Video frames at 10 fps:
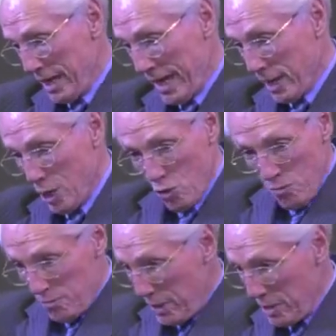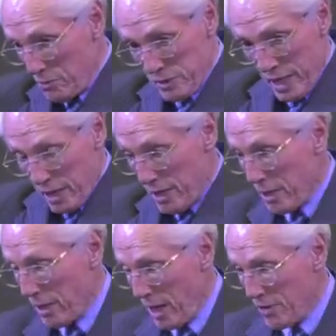antelope that's down
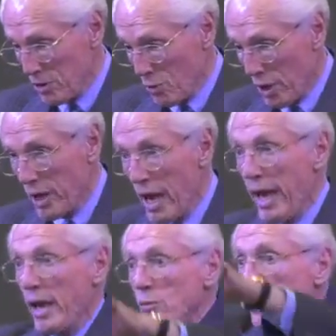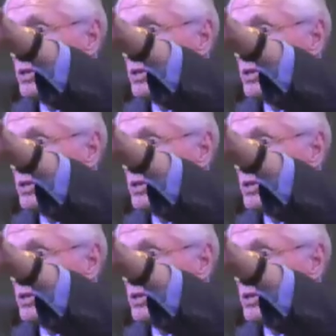there having the water, and we